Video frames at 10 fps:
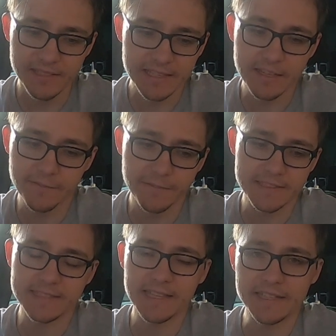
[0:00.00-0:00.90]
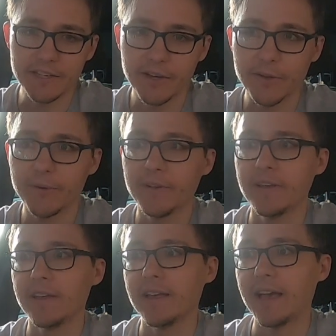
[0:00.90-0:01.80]
They love things that they know,
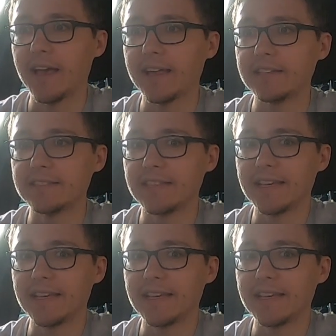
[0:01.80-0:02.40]
and